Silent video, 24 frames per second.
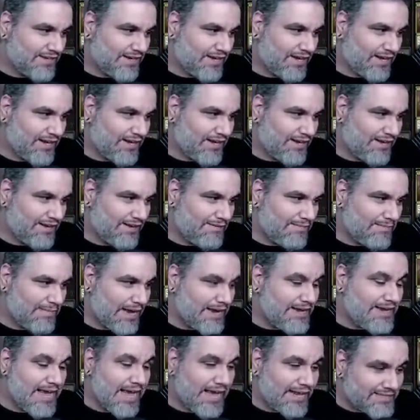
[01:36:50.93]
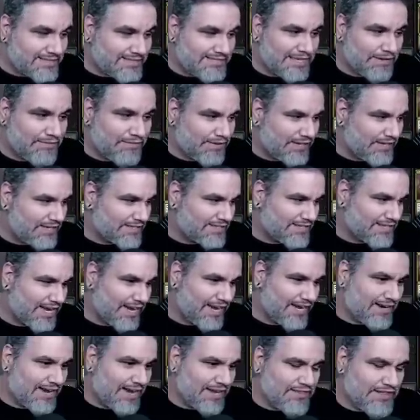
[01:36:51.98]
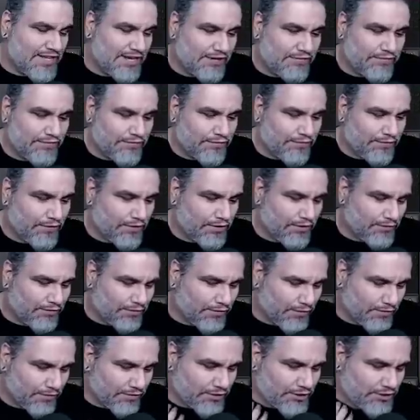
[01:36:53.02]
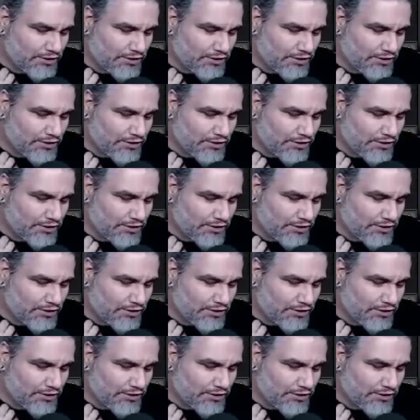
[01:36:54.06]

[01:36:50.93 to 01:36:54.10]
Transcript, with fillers: And yeah, it's definitely a side. I think for